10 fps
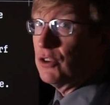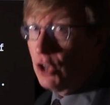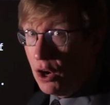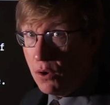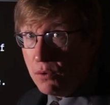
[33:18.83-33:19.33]

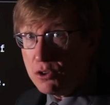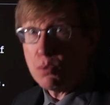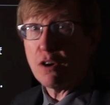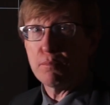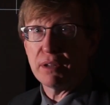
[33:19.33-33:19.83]
known
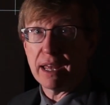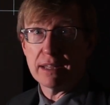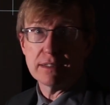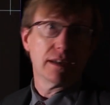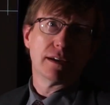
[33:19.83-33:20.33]
dwarf
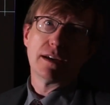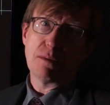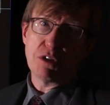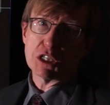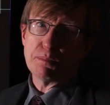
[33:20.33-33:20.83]
planets.
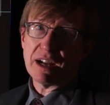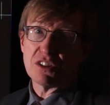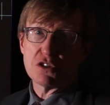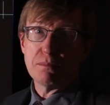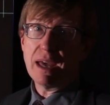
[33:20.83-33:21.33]
And we expect that
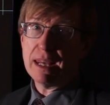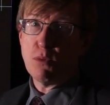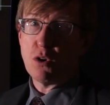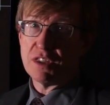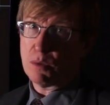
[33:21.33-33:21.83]
there's many
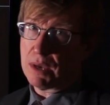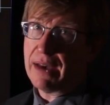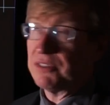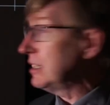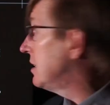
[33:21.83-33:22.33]
more that we
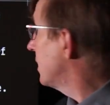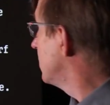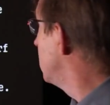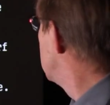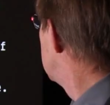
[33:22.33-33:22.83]
haven't
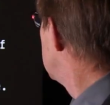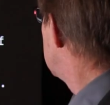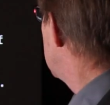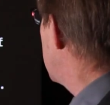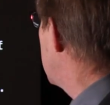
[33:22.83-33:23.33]
detected.
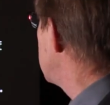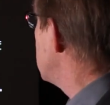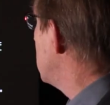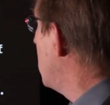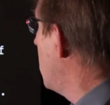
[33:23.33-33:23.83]
And
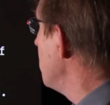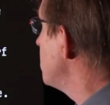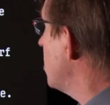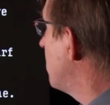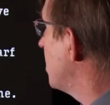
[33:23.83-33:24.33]
all
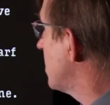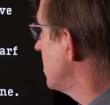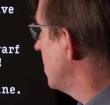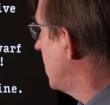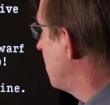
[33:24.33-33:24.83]
these
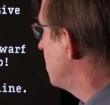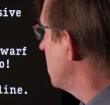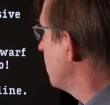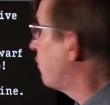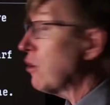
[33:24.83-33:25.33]
objects out
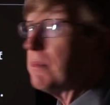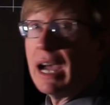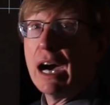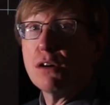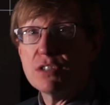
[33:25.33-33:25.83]
here formed
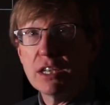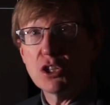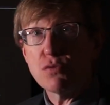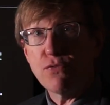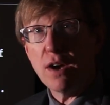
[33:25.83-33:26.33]
outside the
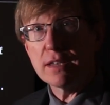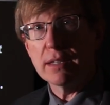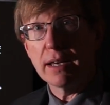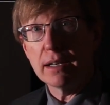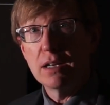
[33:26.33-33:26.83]
frost
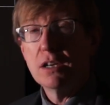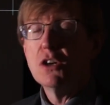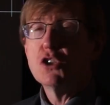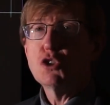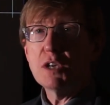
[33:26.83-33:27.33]
line.
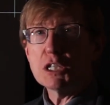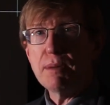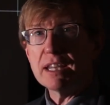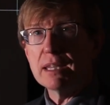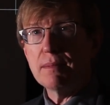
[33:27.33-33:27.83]
So we
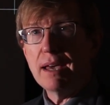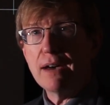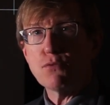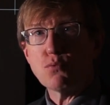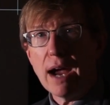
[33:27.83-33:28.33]
expect them to
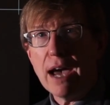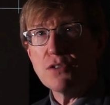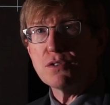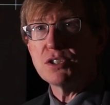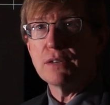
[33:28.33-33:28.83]
have
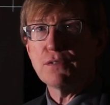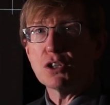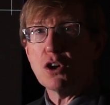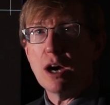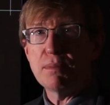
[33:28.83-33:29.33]
rather
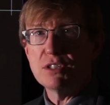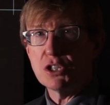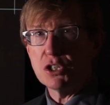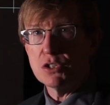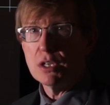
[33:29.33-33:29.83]
different
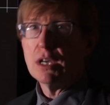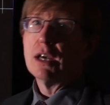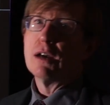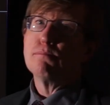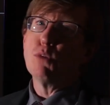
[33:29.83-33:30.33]
compositions.
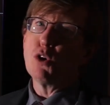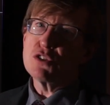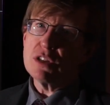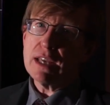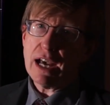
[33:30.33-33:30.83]

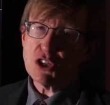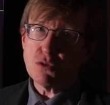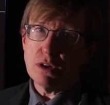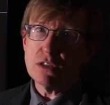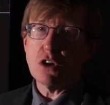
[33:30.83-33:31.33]
Most of the
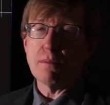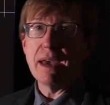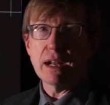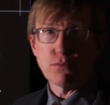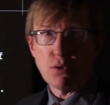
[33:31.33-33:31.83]
asteroids are made of